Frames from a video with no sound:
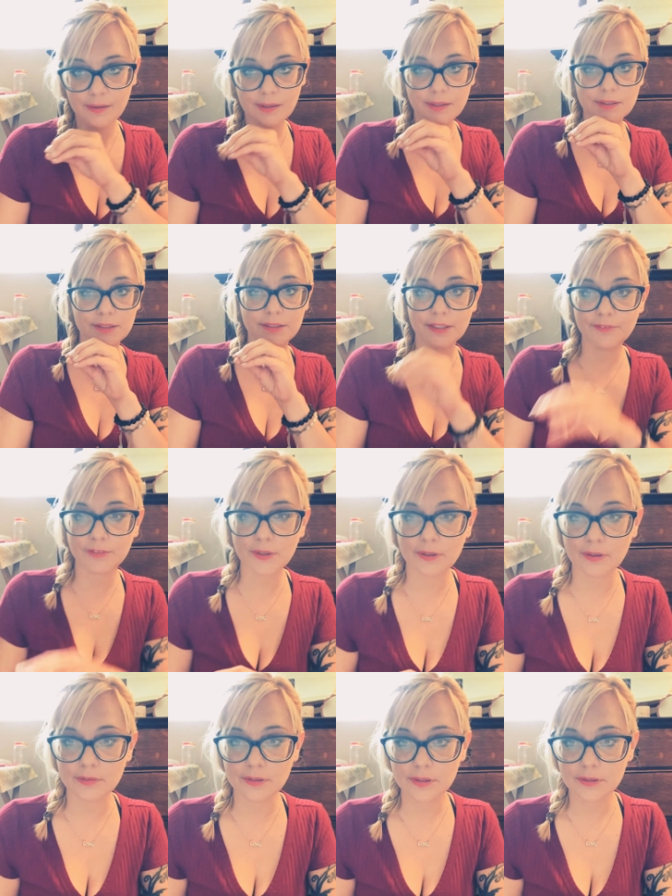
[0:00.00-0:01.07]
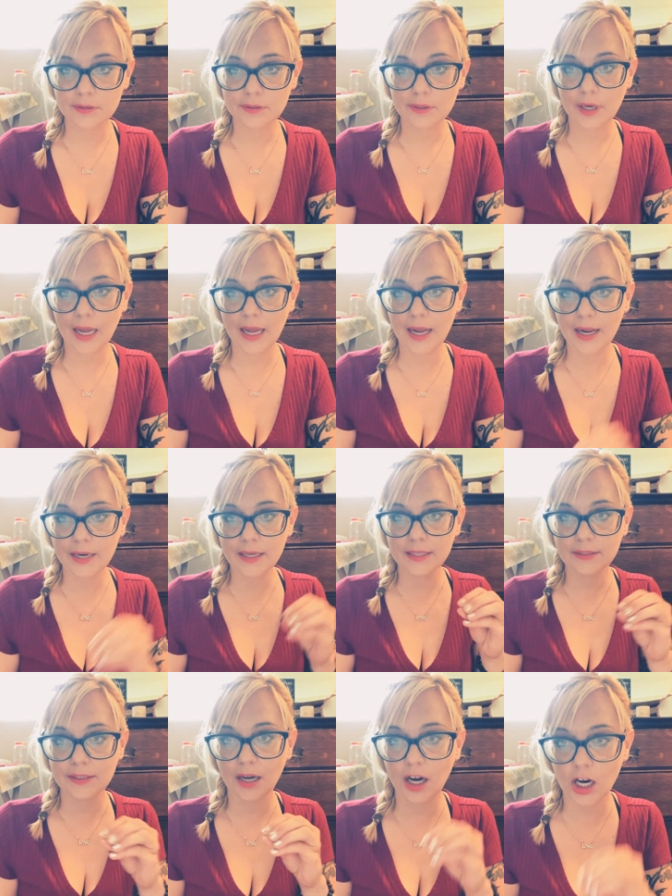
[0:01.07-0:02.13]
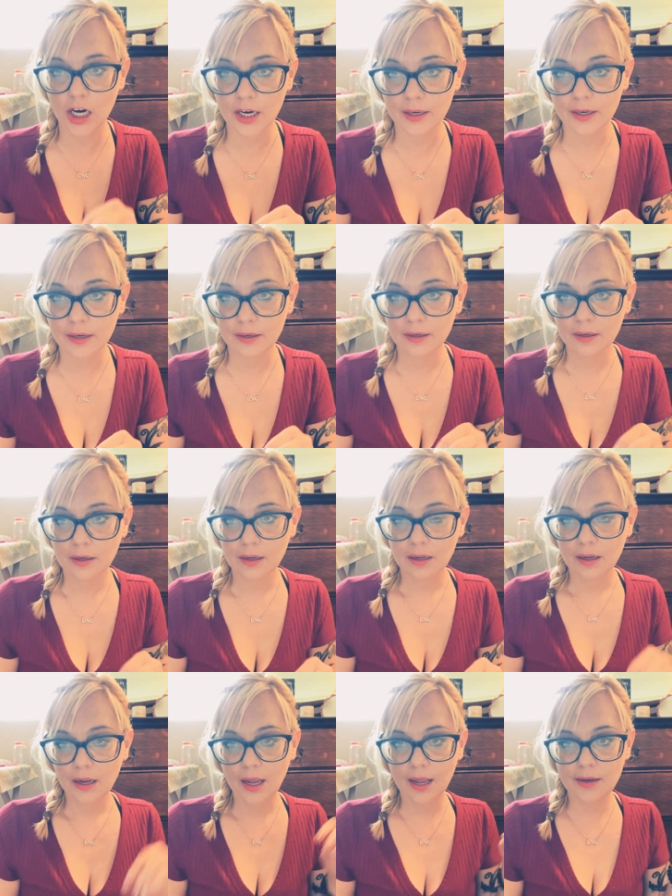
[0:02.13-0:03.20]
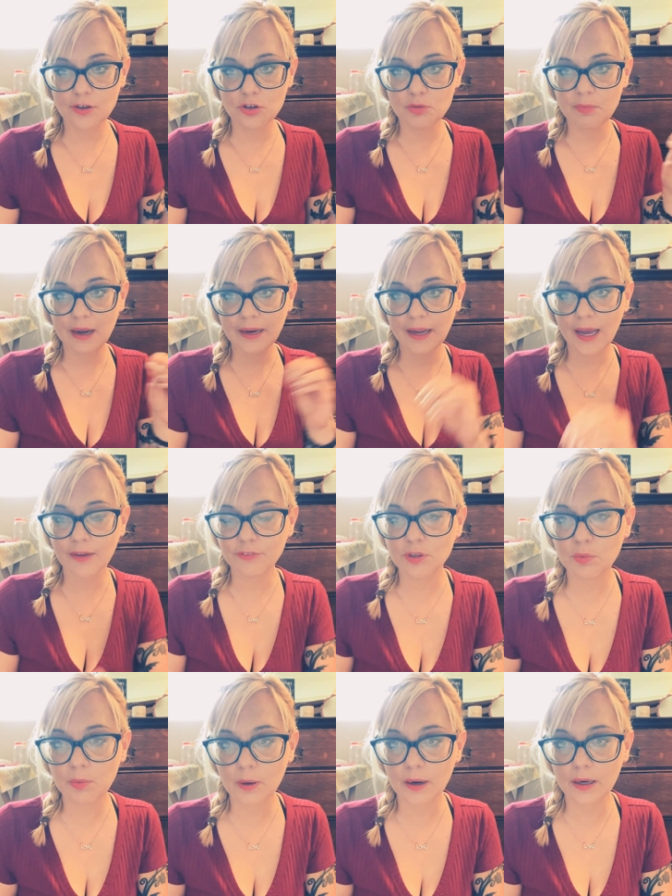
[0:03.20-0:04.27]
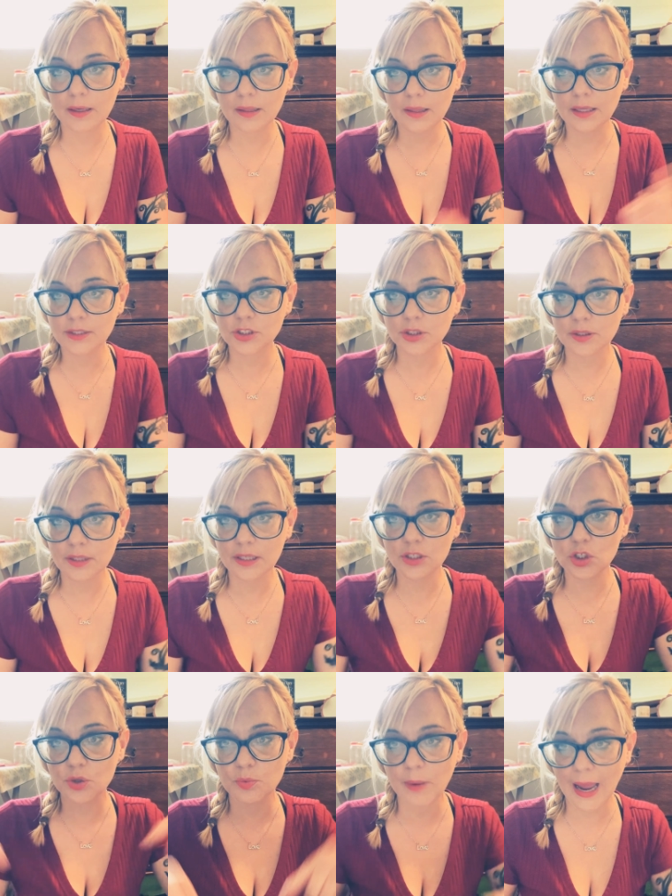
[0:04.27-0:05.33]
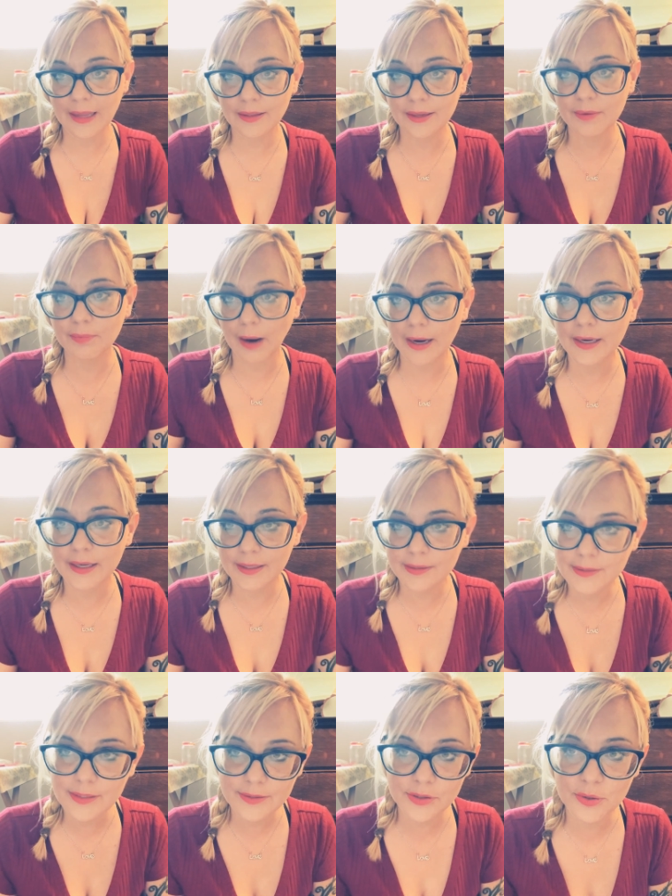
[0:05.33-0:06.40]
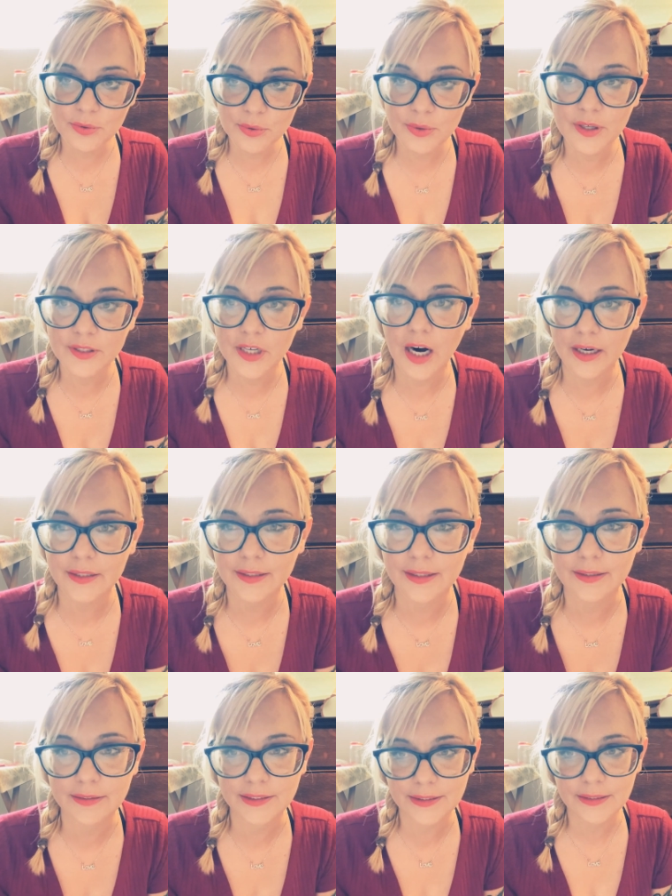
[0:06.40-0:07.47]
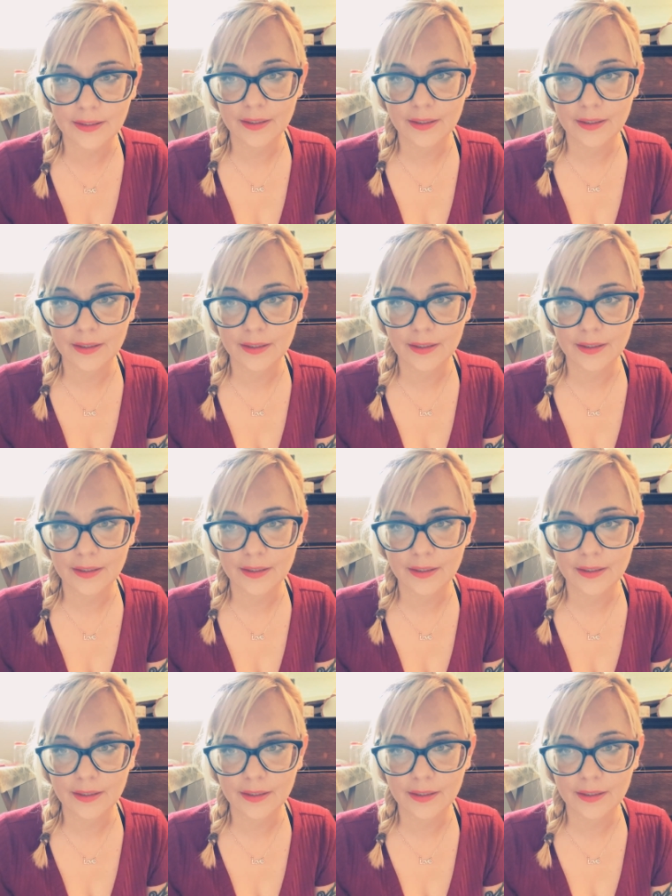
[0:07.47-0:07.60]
it's difficult. And it's hard. And you might have to work literally directly right into the darkness.